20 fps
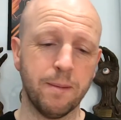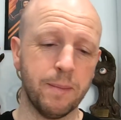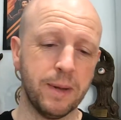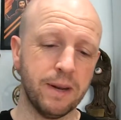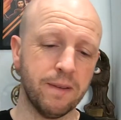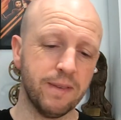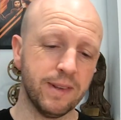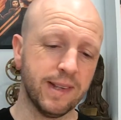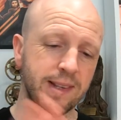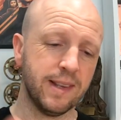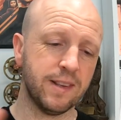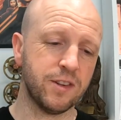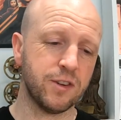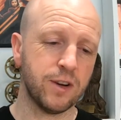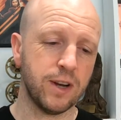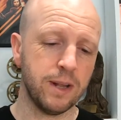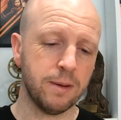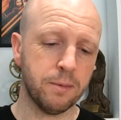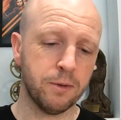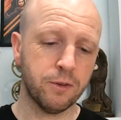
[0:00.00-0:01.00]
a bit of a
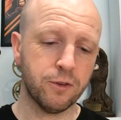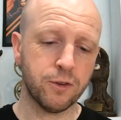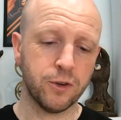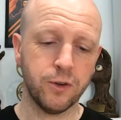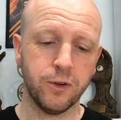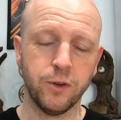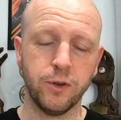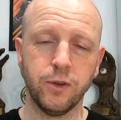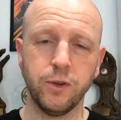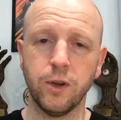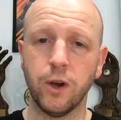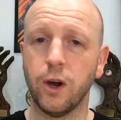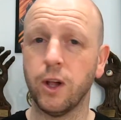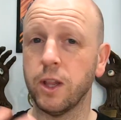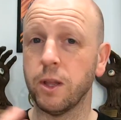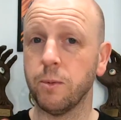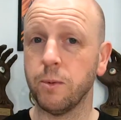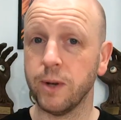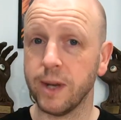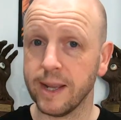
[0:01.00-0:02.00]
sister label to
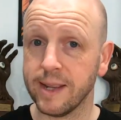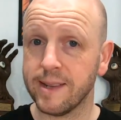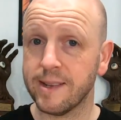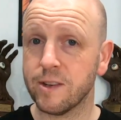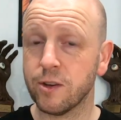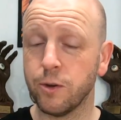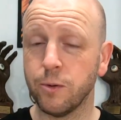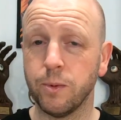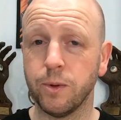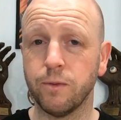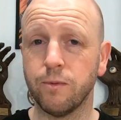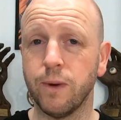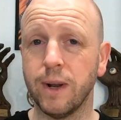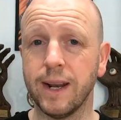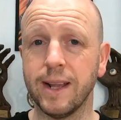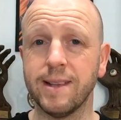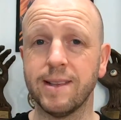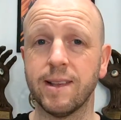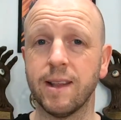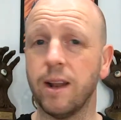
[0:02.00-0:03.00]
Hollywood East, who would
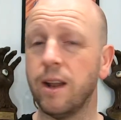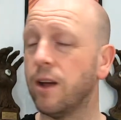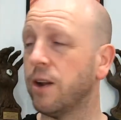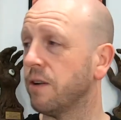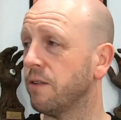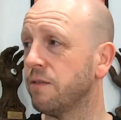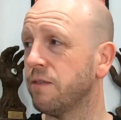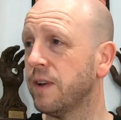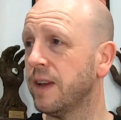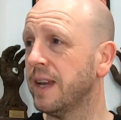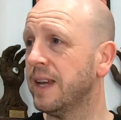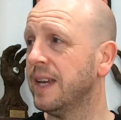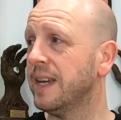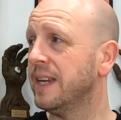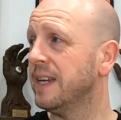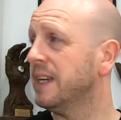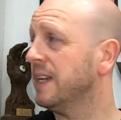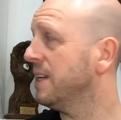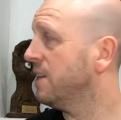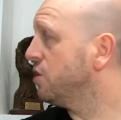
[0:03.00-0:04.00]
release a lot of
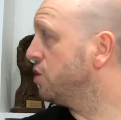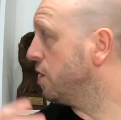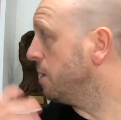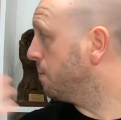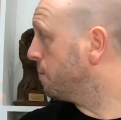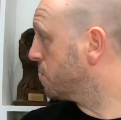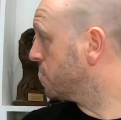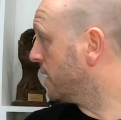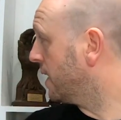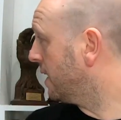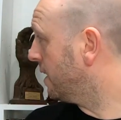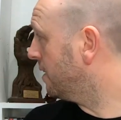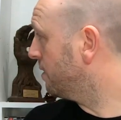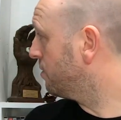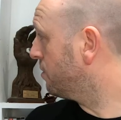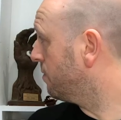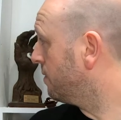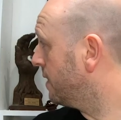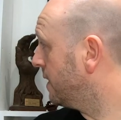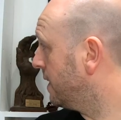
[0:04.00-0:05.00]
cheaper titles over